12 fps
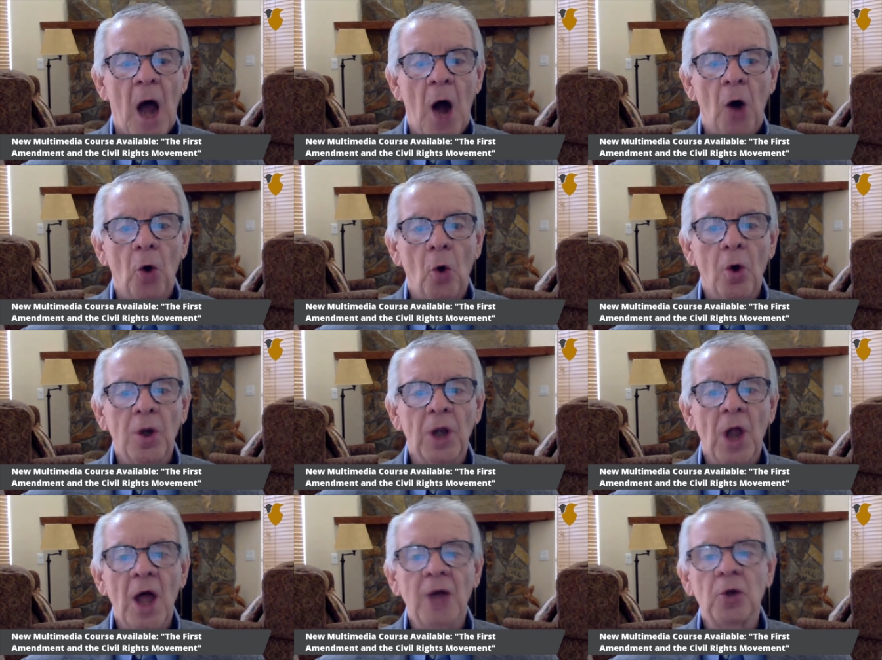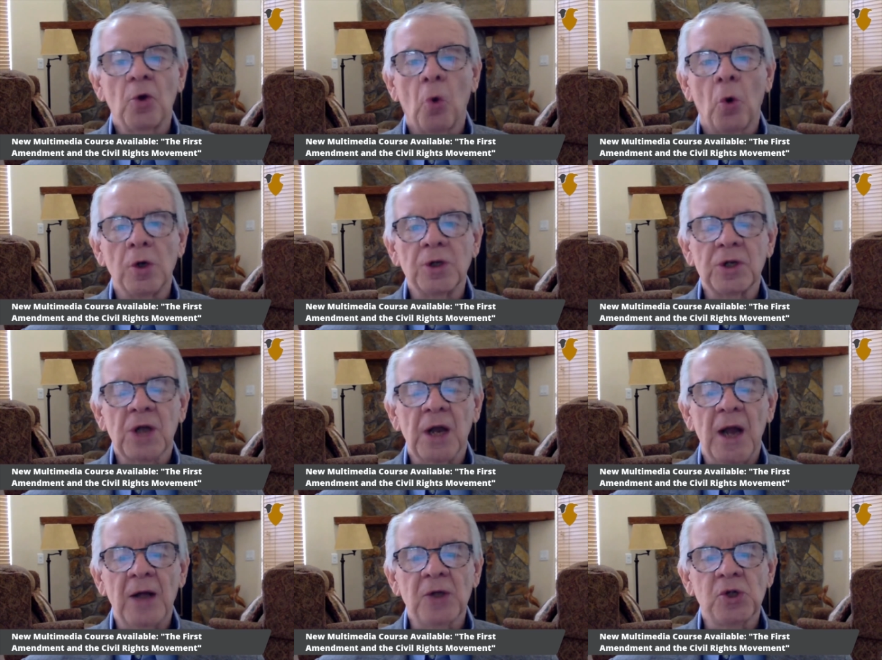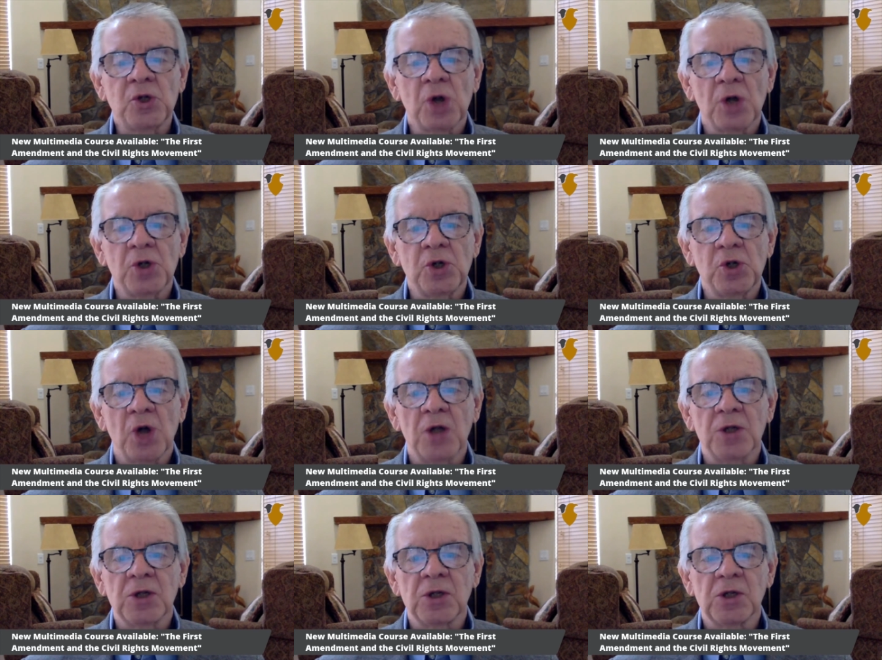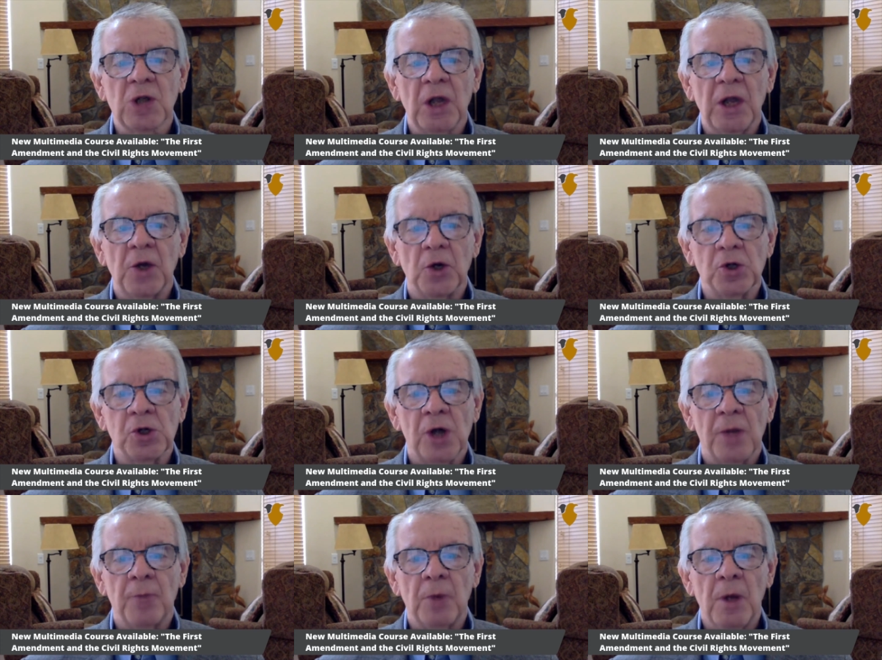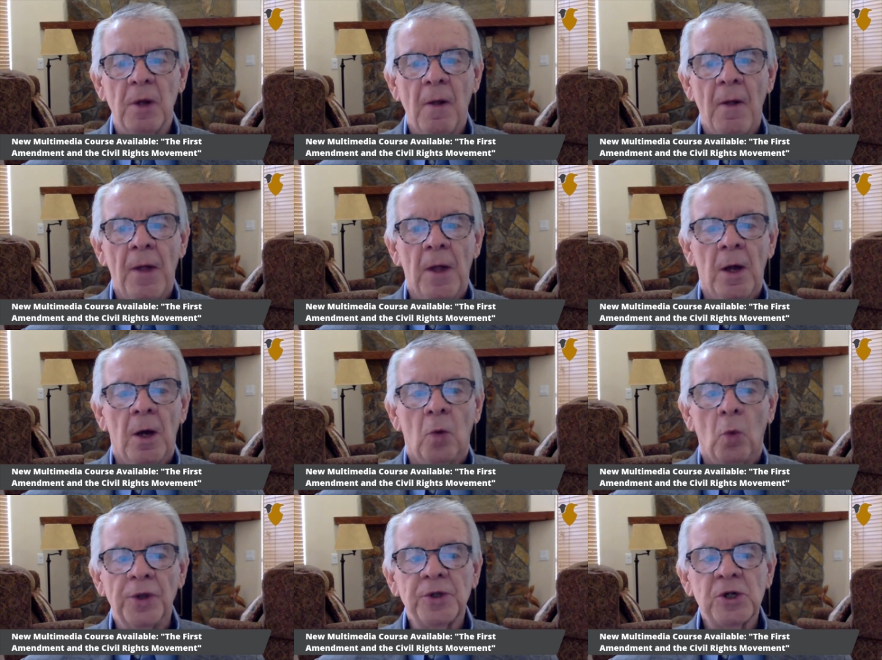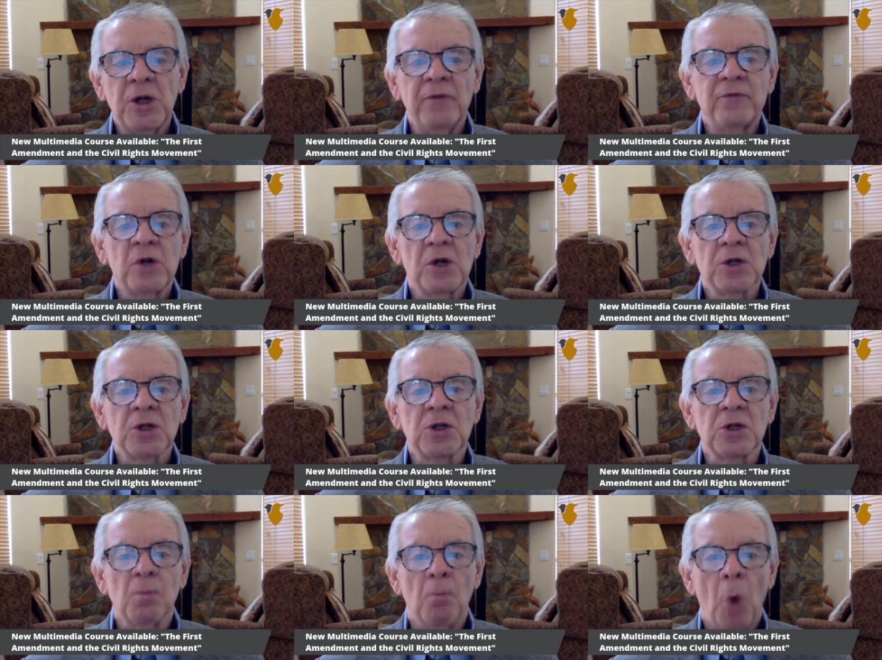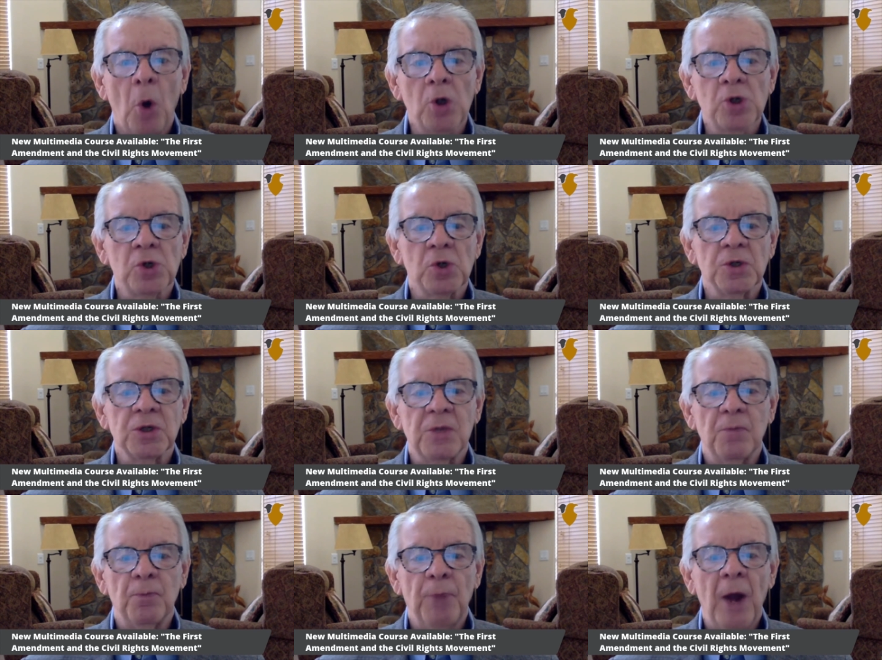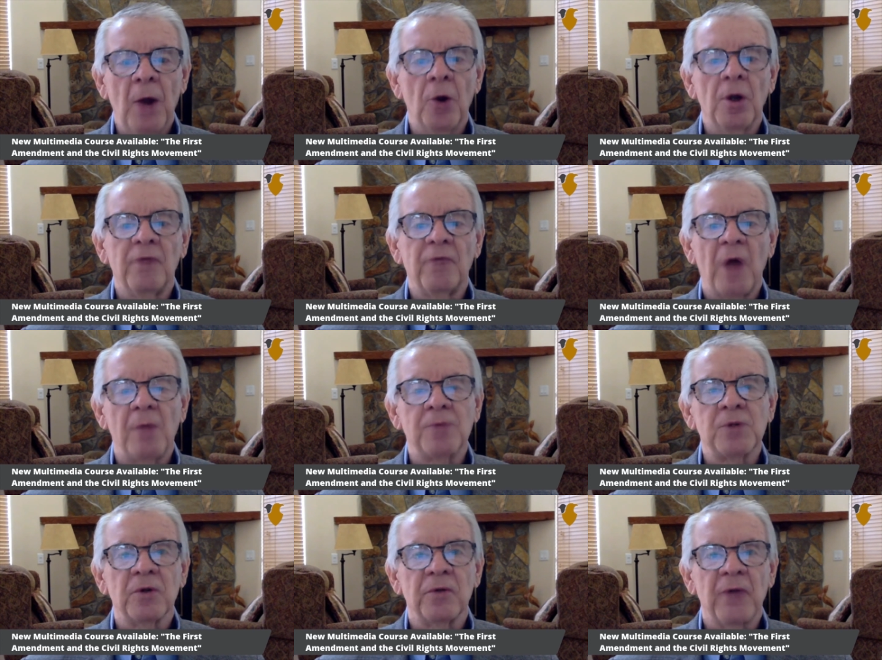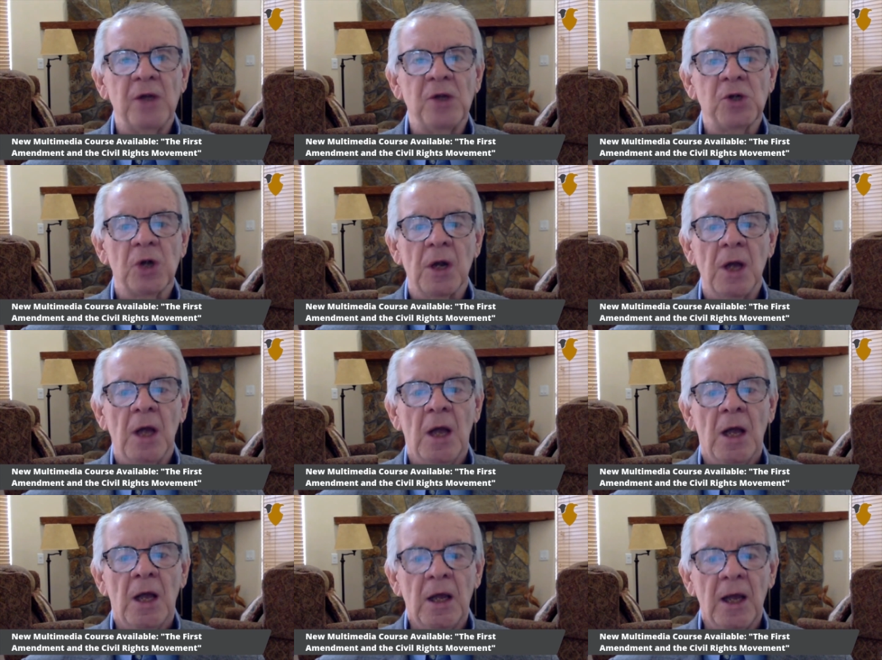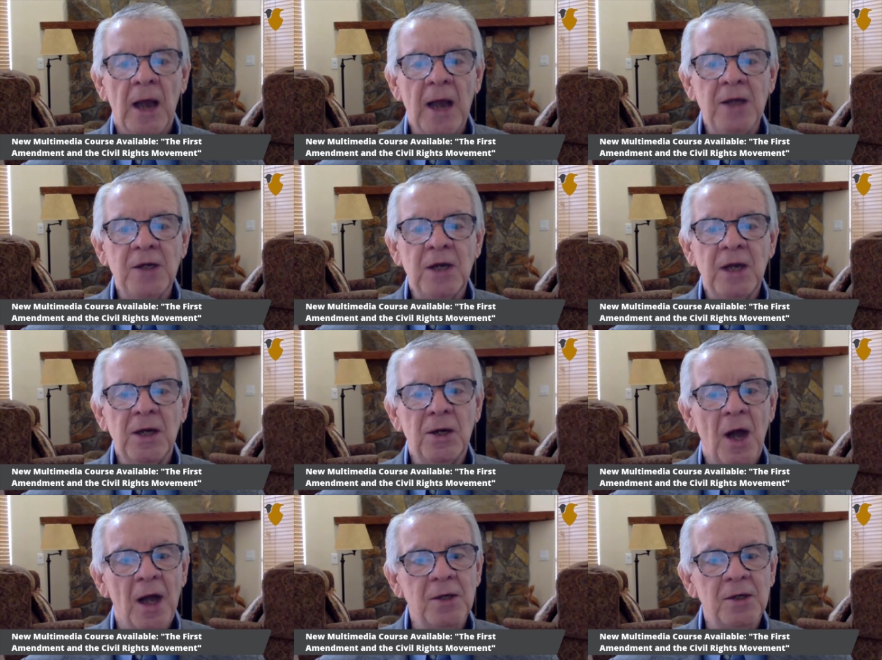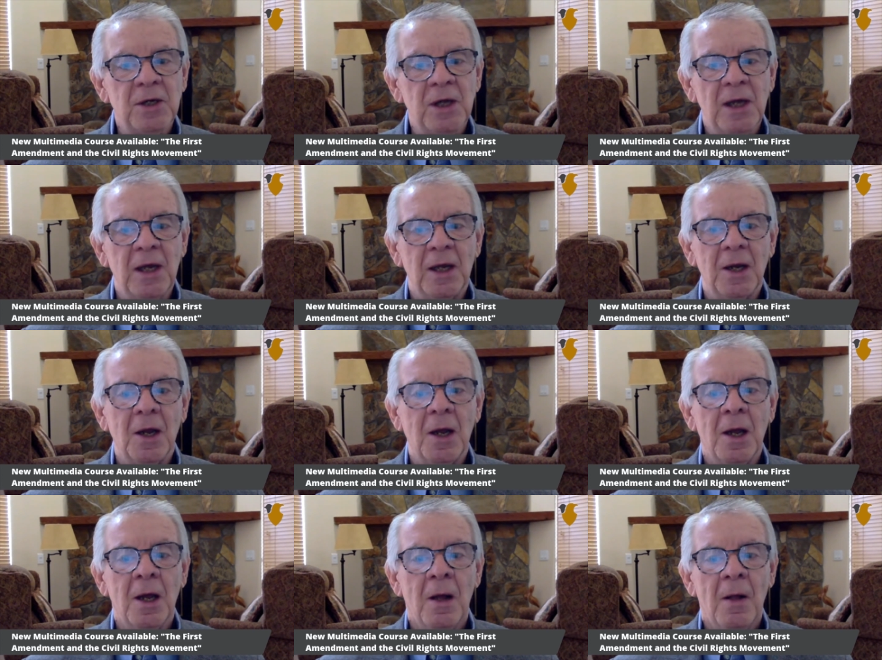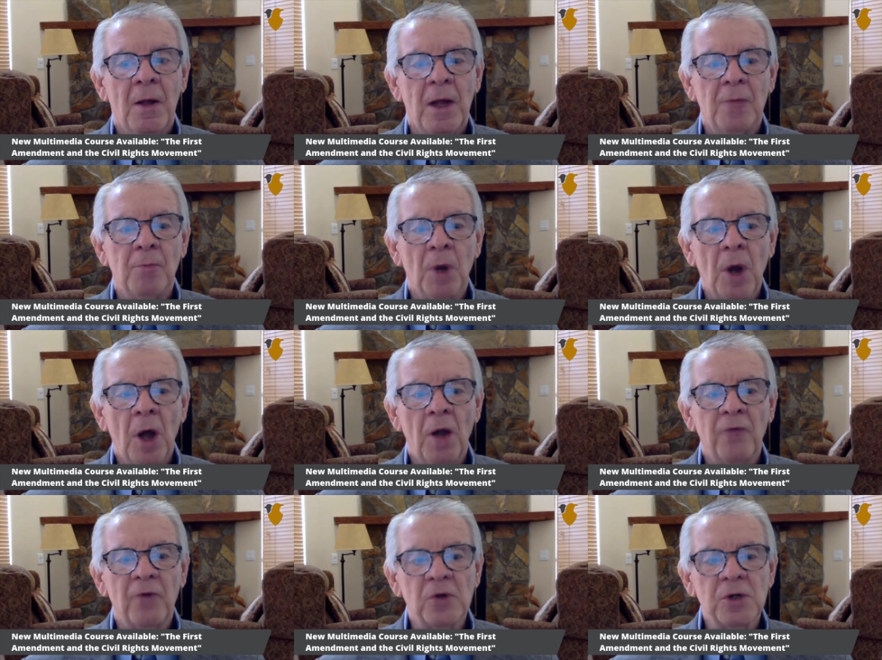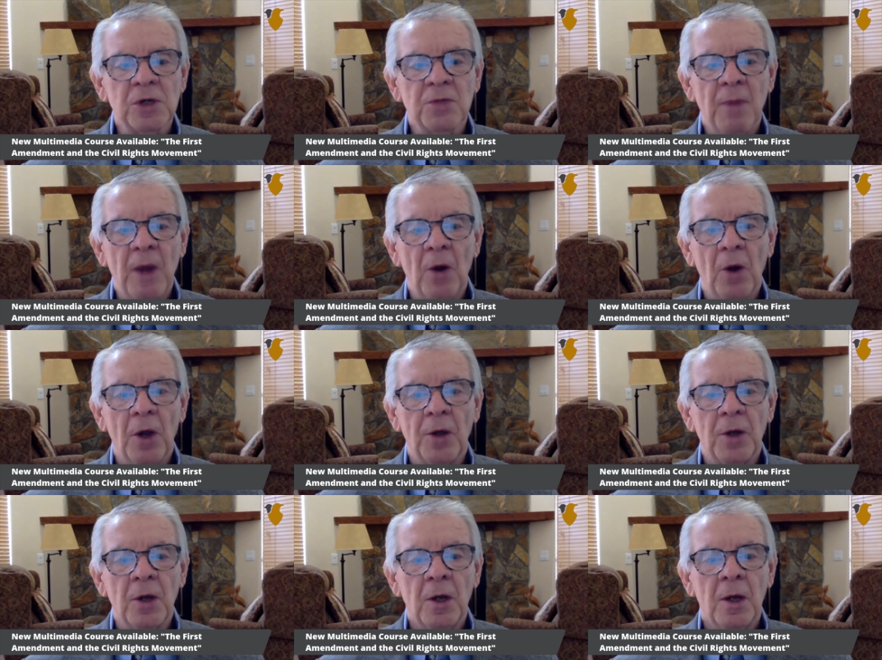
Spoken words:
Our online course connects Judge Johnson's leadership with Chief Justice Marshall's imperative observation in 1819 in McCullough versus Maryland